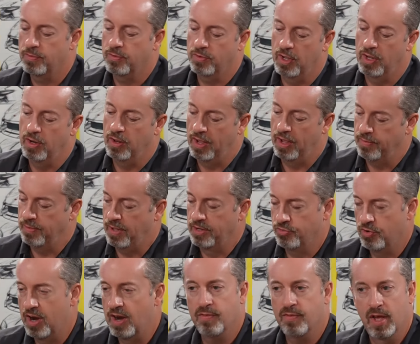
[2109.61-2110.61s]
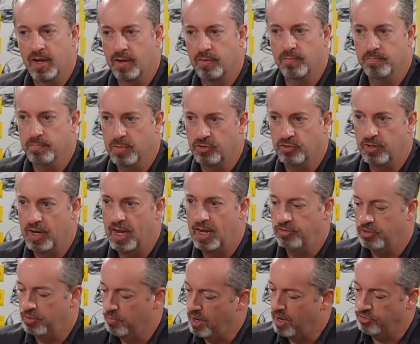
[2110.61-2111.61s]
you know, I drive like Miss
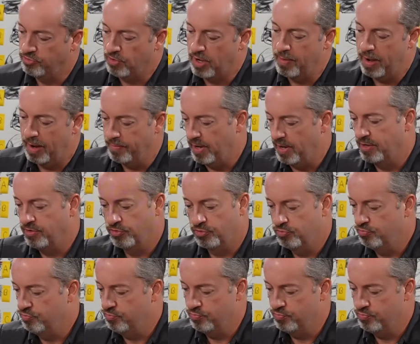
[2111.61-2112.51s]
Daisy, right? So I just